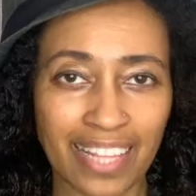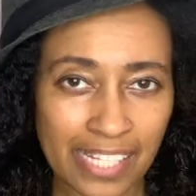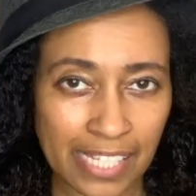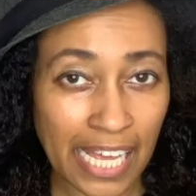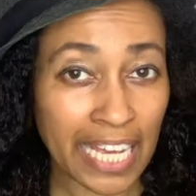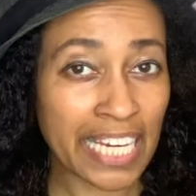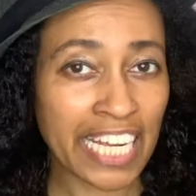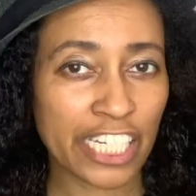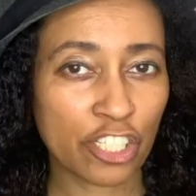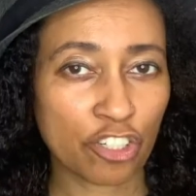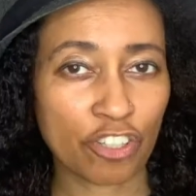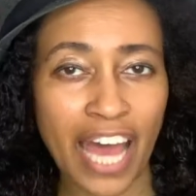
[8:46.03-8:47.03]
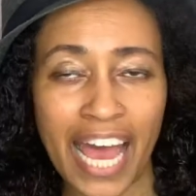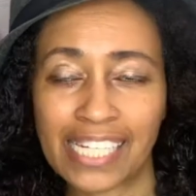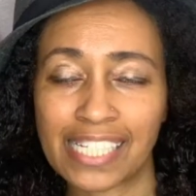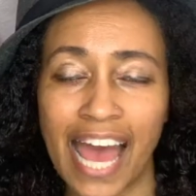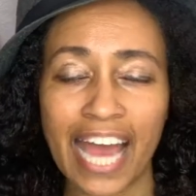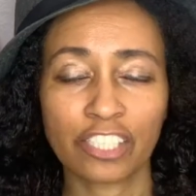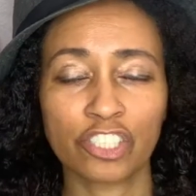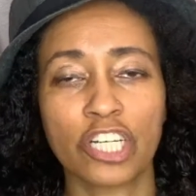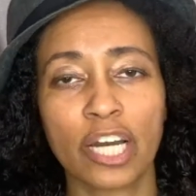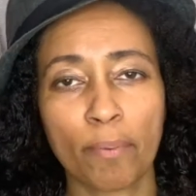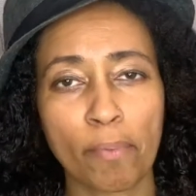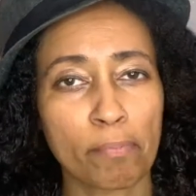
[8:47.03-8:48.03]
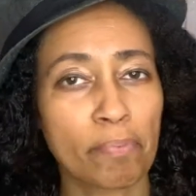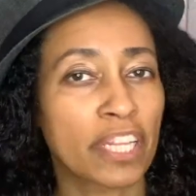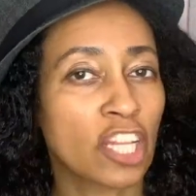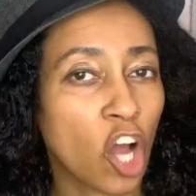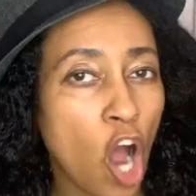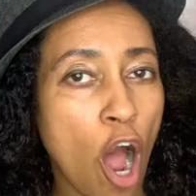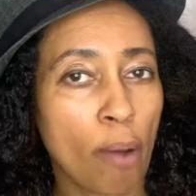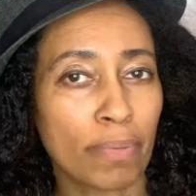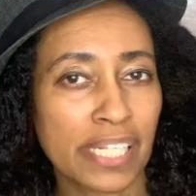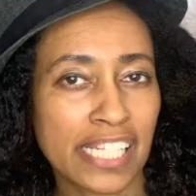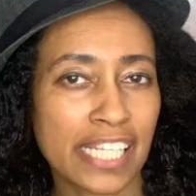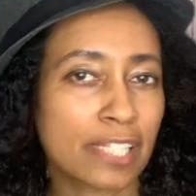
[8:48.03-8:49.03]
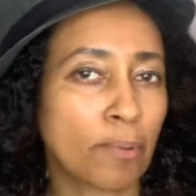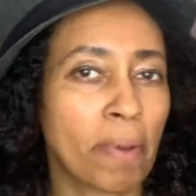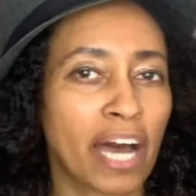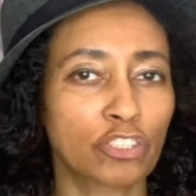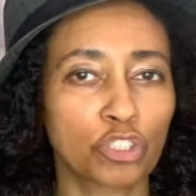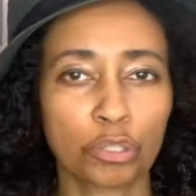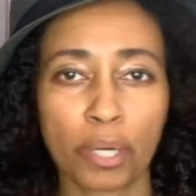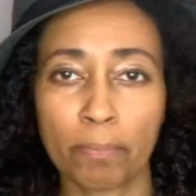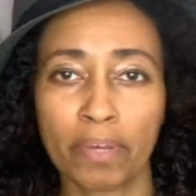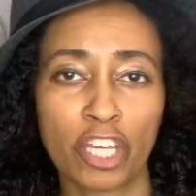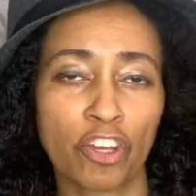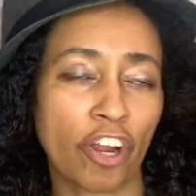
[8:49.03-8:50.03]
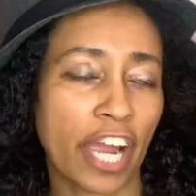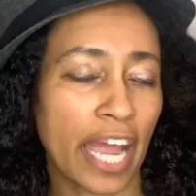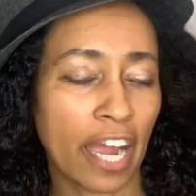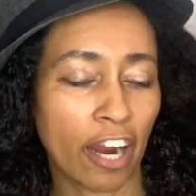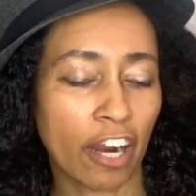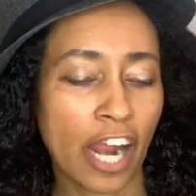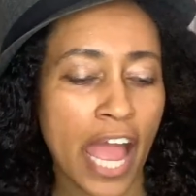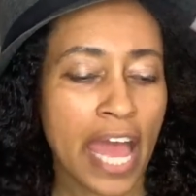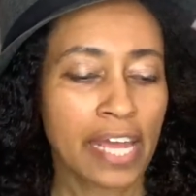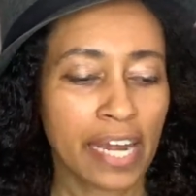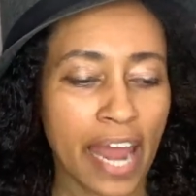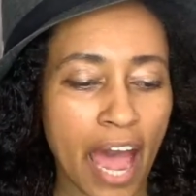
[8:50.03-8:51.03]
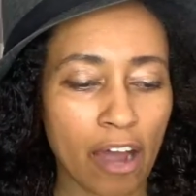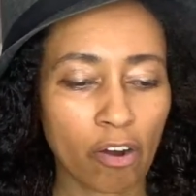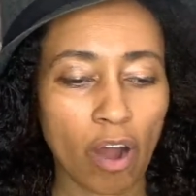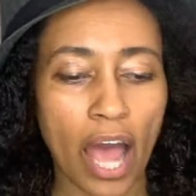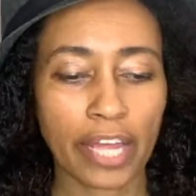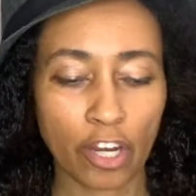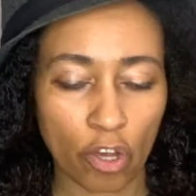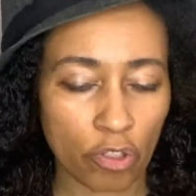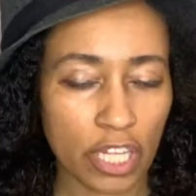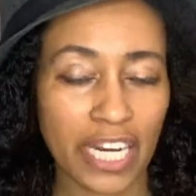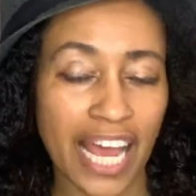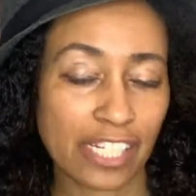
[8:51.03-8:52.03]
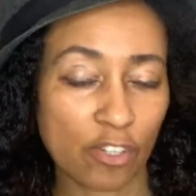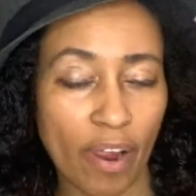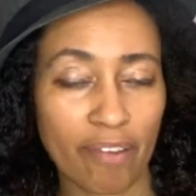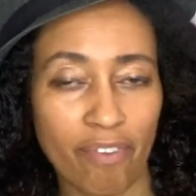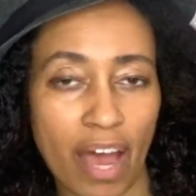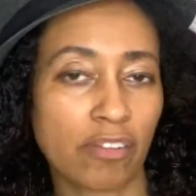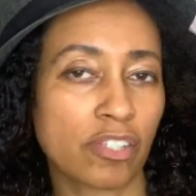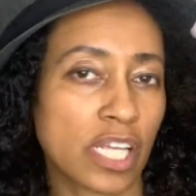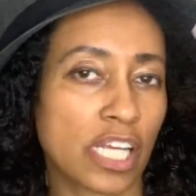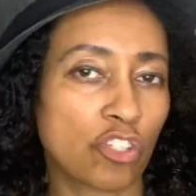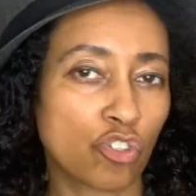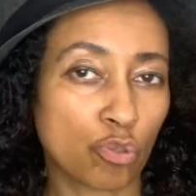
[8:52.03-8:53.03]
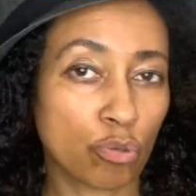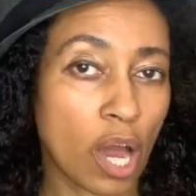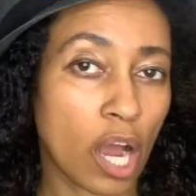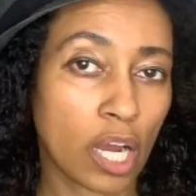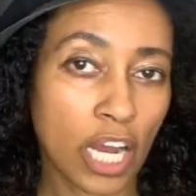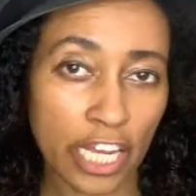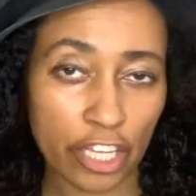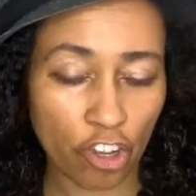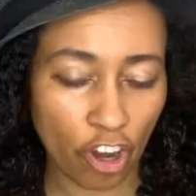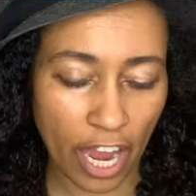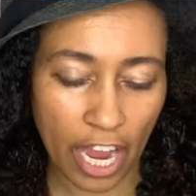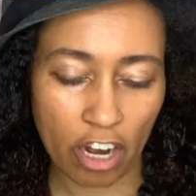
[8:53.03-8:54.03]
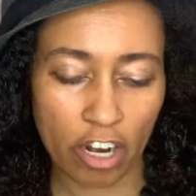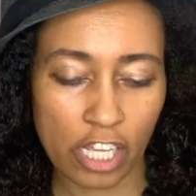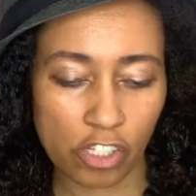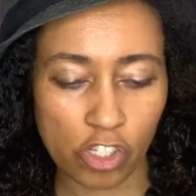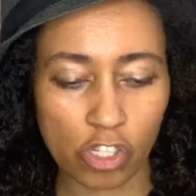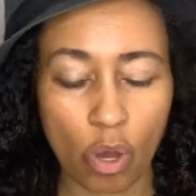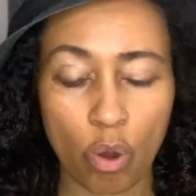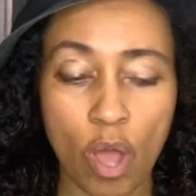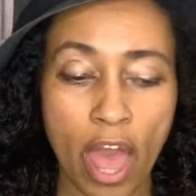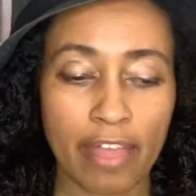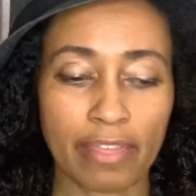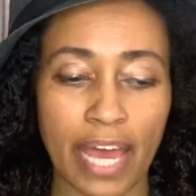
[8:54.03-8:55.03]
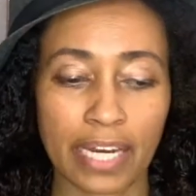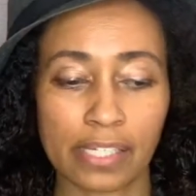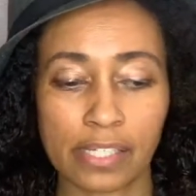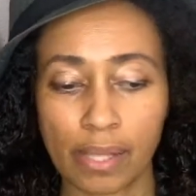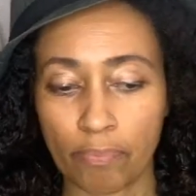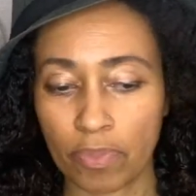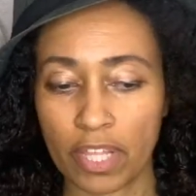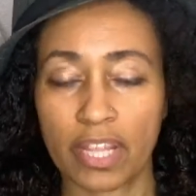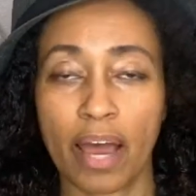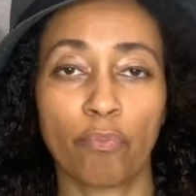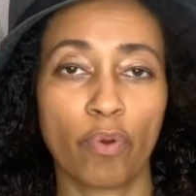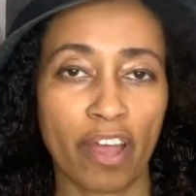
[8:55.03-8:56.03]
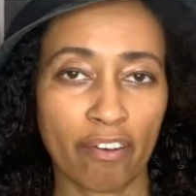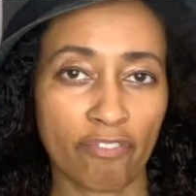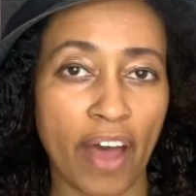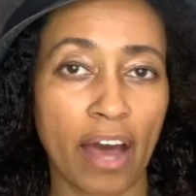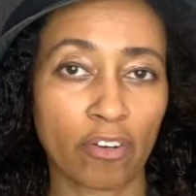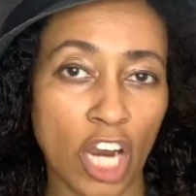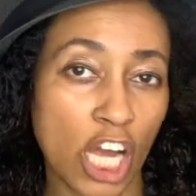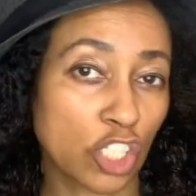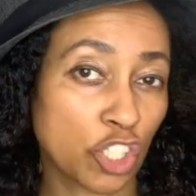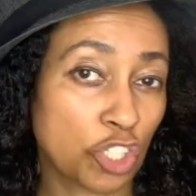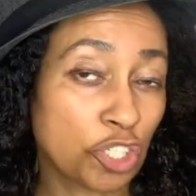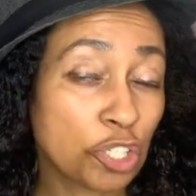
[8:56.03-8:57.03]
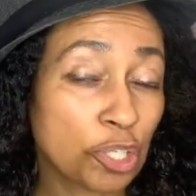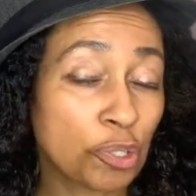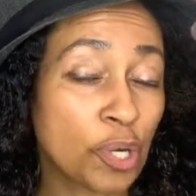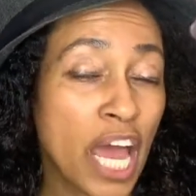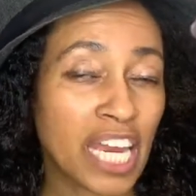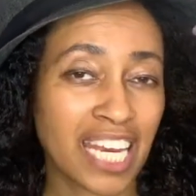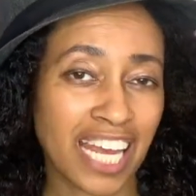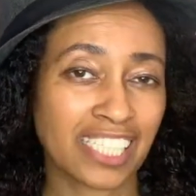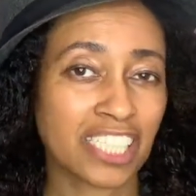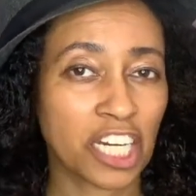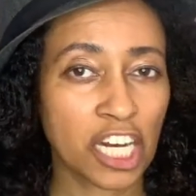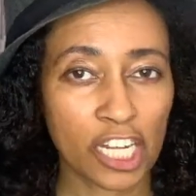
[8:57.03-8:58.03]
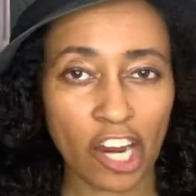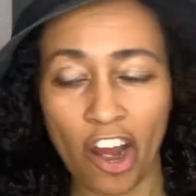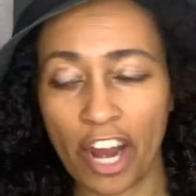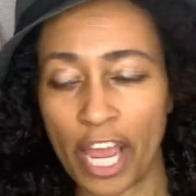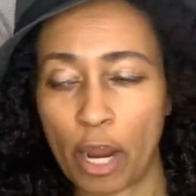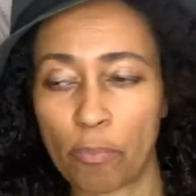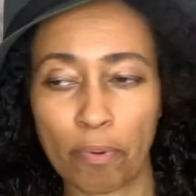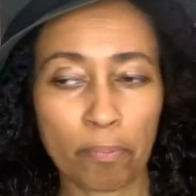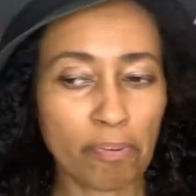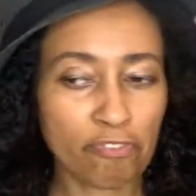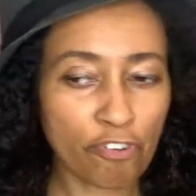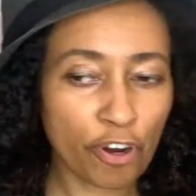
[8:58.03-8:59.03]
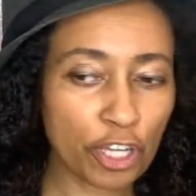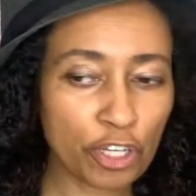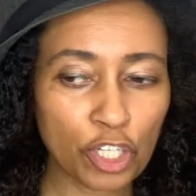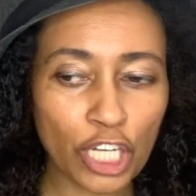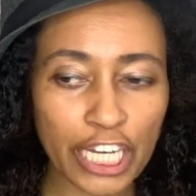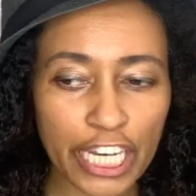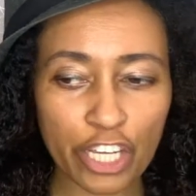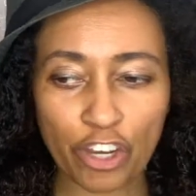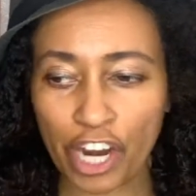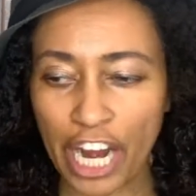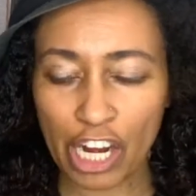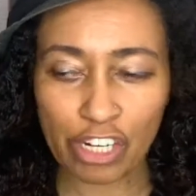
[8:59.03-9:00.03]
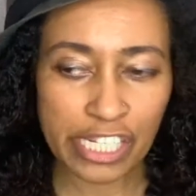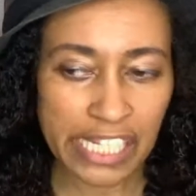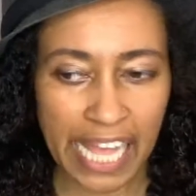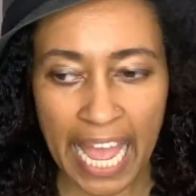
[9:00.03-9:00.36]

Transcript: second issue that has actually come up in the comments is about trimming your hair. Now, I know the Nazarite vow says do not cut your hair, and so that is something that we have vowed not to do, not to cut our hair. But before you look at your hair and say,